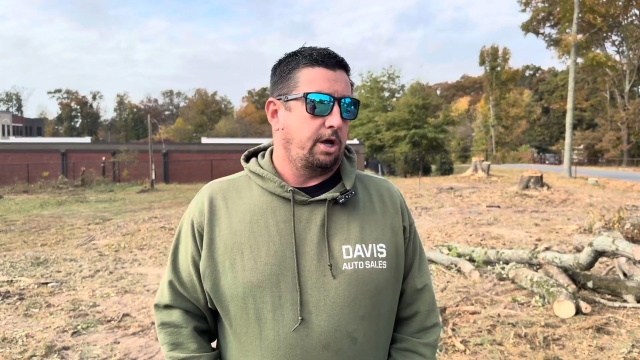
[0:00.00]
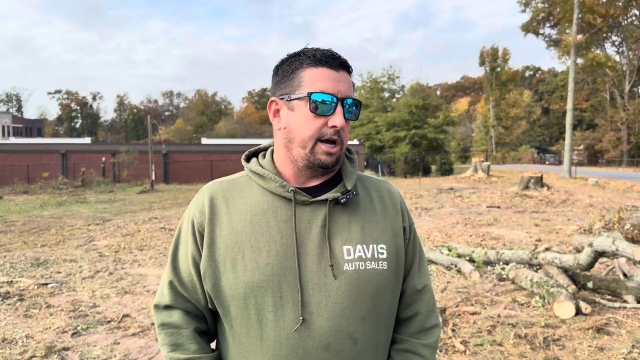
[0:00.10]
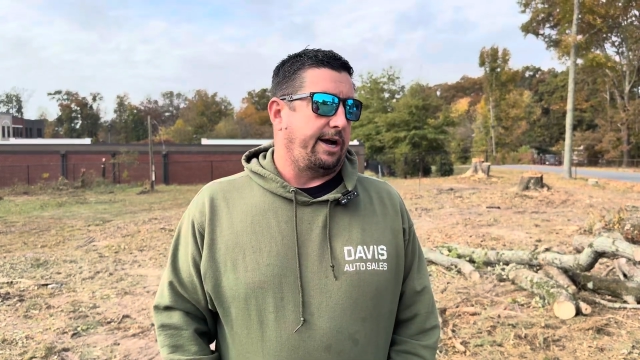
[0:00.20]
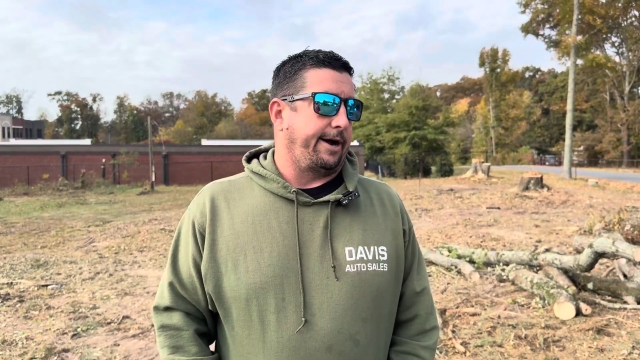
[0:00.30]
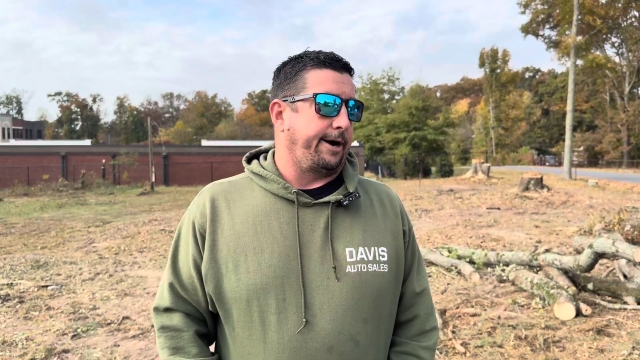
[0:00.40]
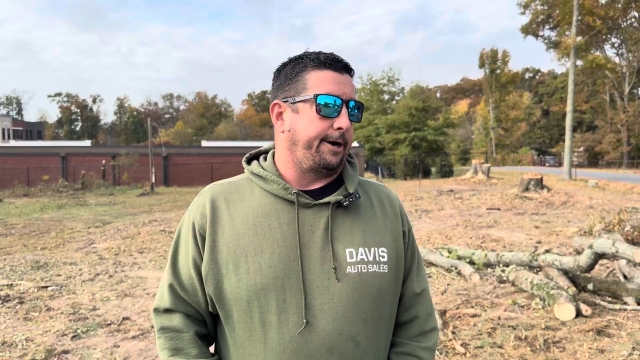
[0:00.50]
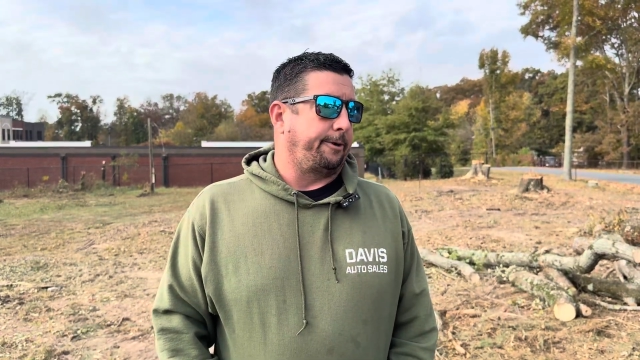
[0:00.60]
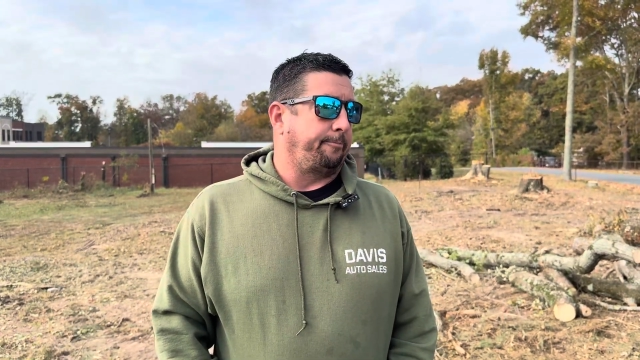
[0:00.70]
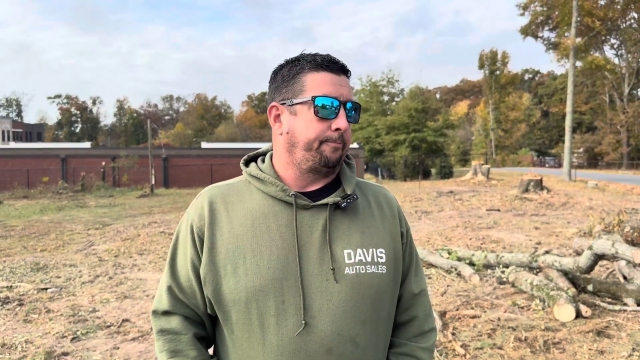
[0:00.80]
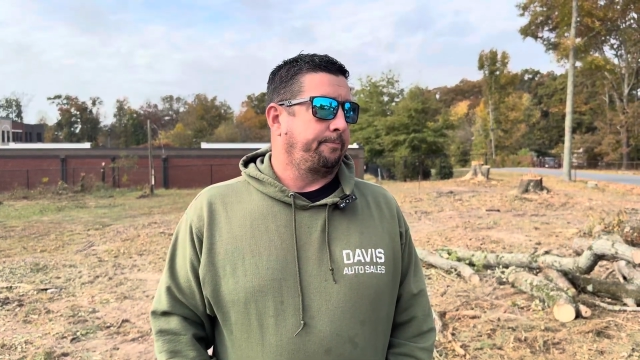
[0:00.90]

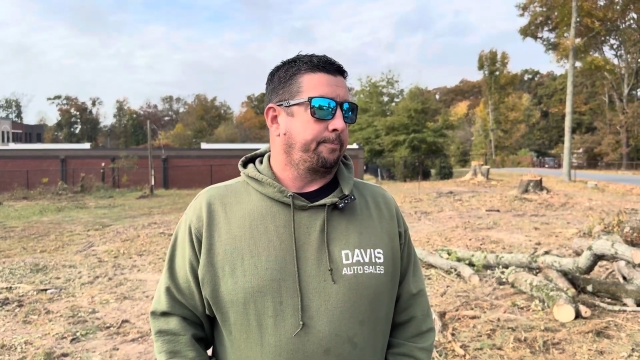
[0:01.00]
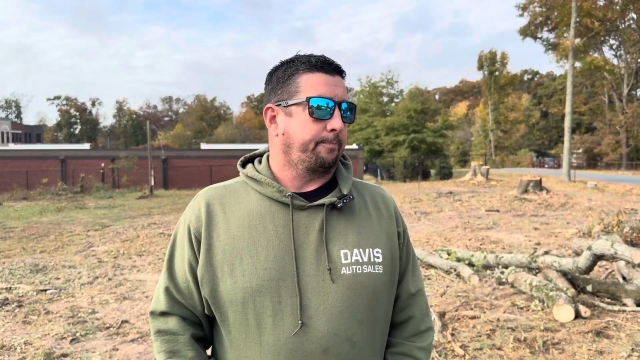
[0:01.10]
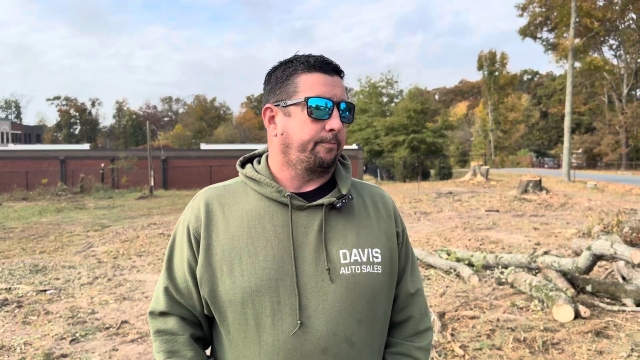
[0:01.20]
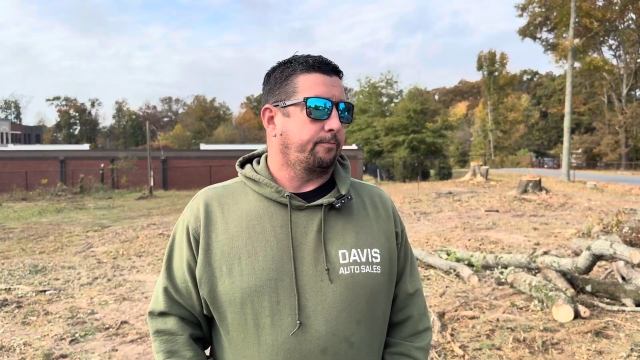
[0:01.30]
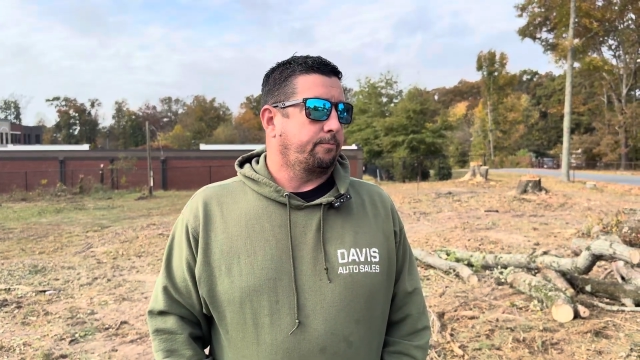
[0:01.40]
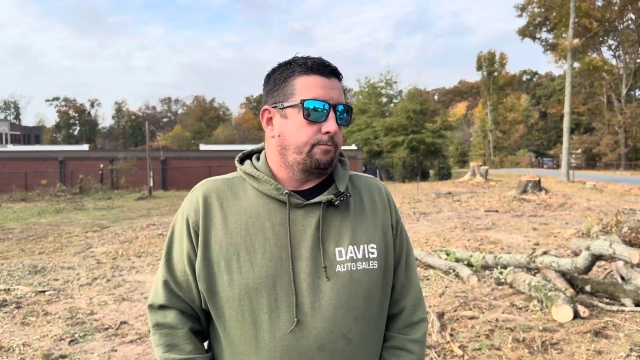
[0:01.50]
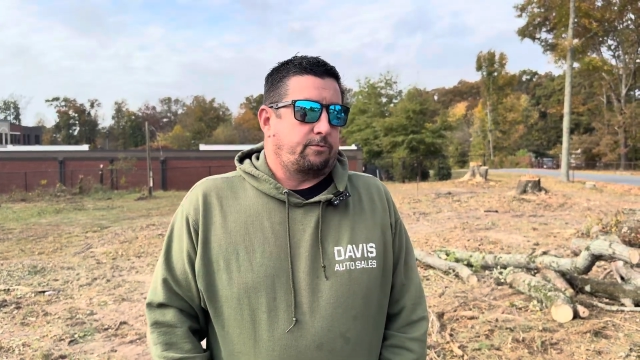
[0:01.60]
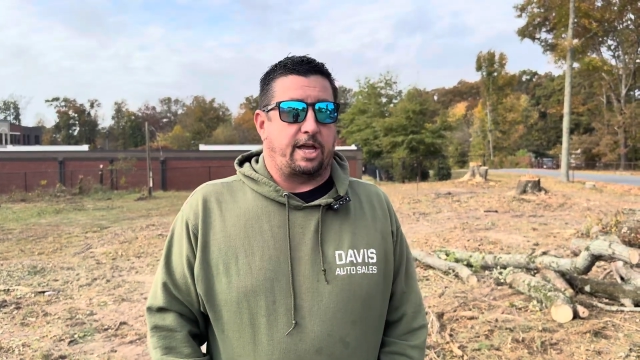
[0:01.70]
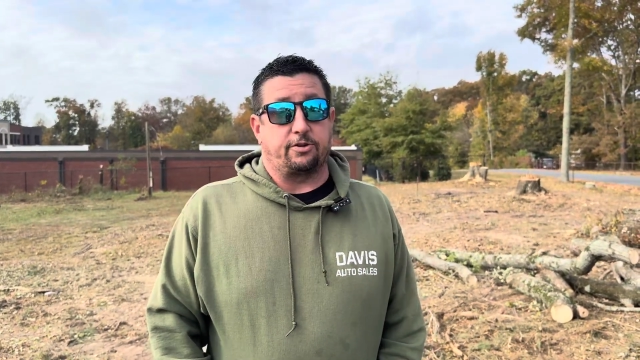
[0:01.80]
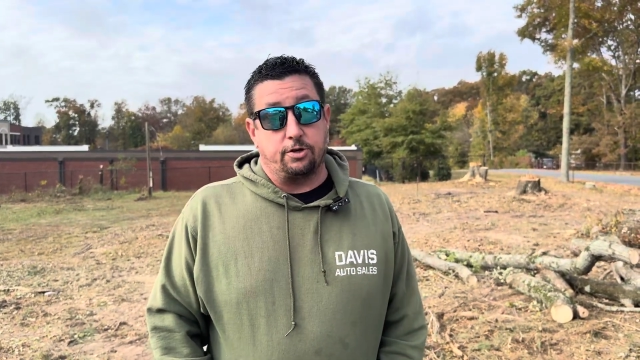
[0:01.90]

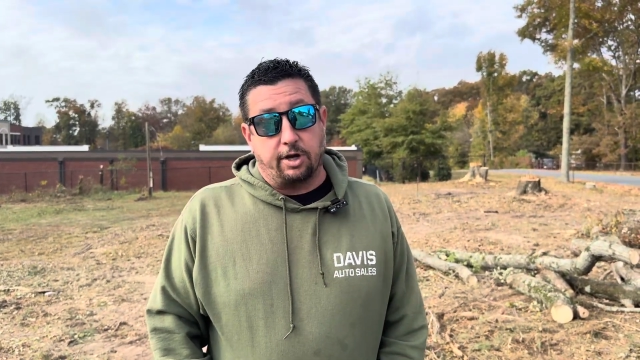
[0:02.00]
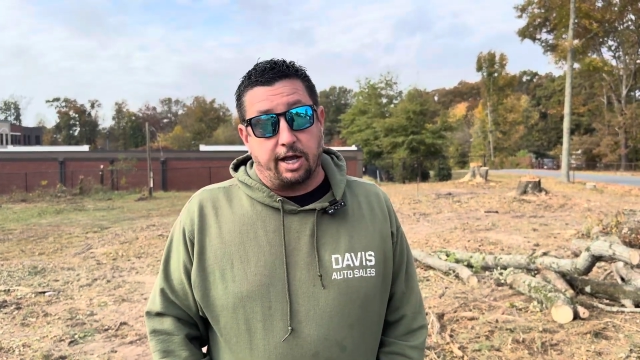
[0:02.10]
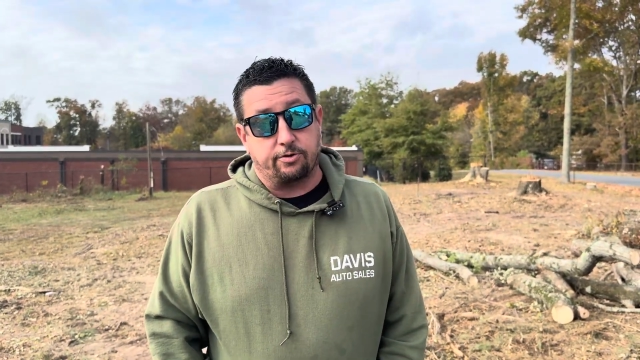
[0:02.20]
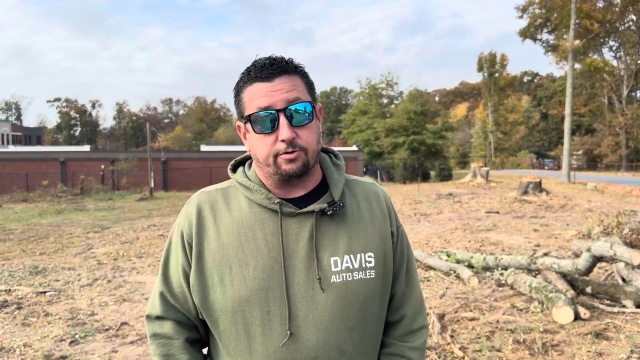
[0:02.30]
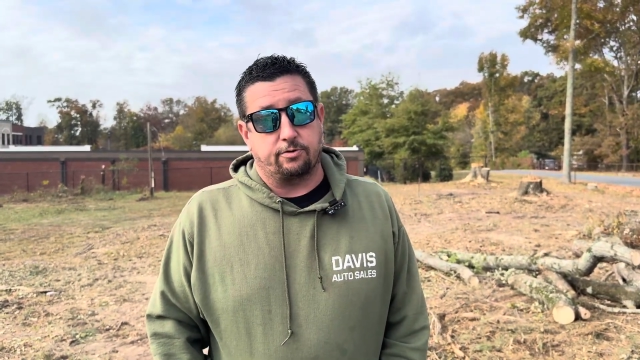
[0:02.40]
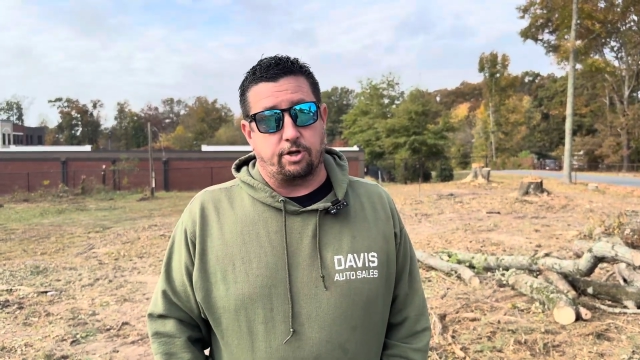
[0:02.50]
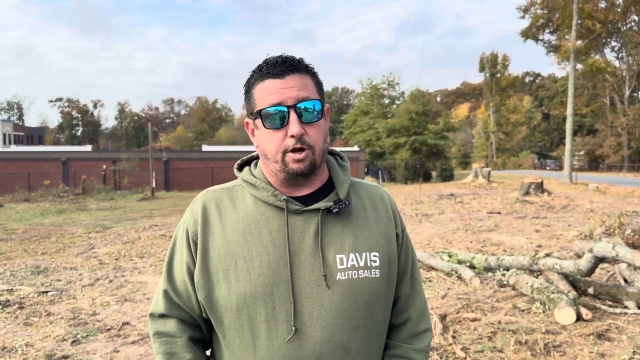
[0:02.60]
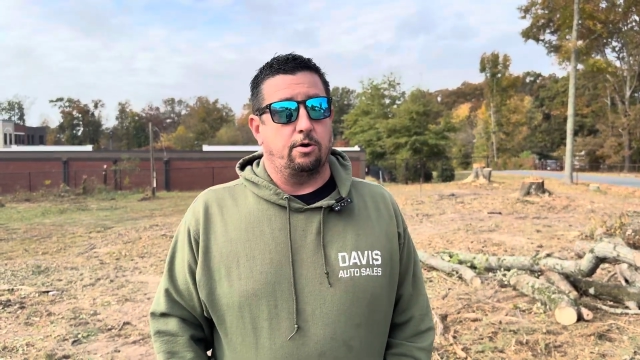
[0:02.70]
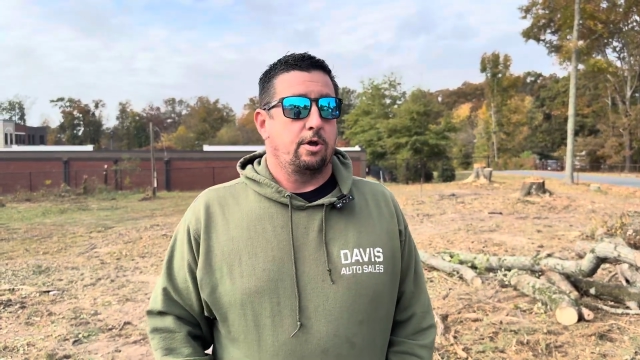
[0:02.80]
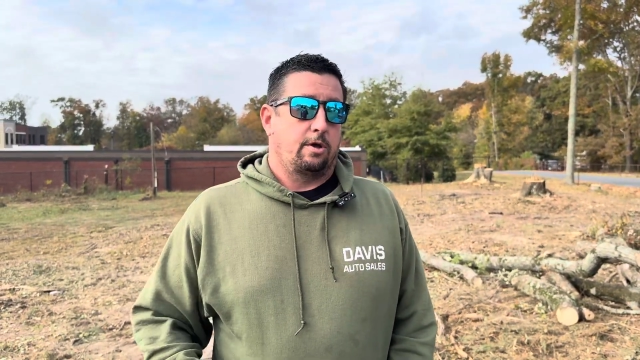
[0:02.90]
Thanks to you guys. So